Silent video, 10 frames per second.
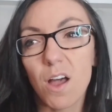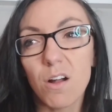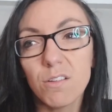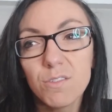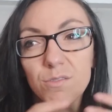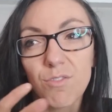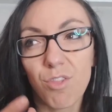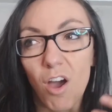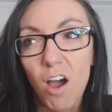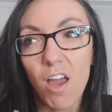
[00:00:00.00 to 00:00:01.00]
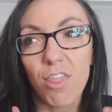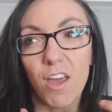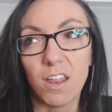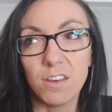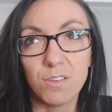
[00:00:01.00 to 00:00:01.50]
all those thoughts
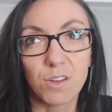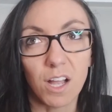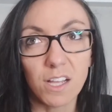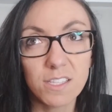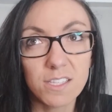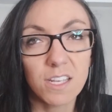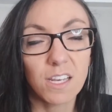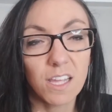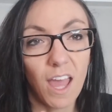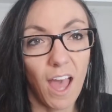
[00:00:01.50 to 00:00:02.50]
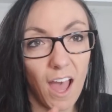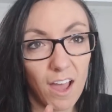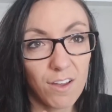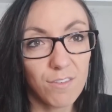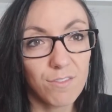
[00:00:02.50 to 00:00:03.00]
that you constantly
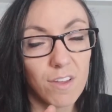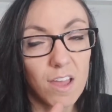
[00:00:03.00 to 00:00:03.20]
have.